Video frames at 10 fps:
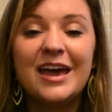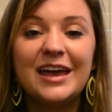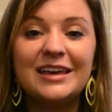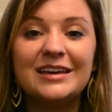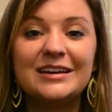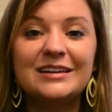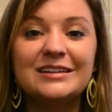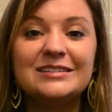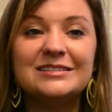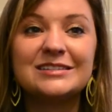
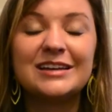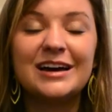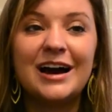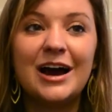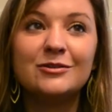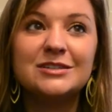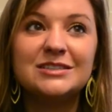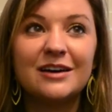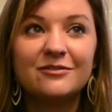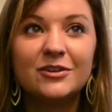and I would
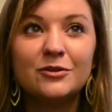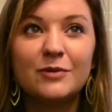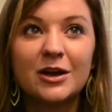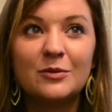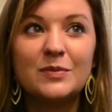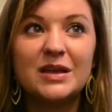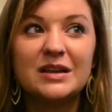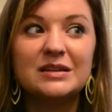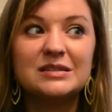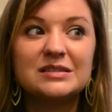definitely
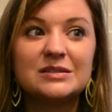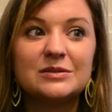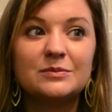recommend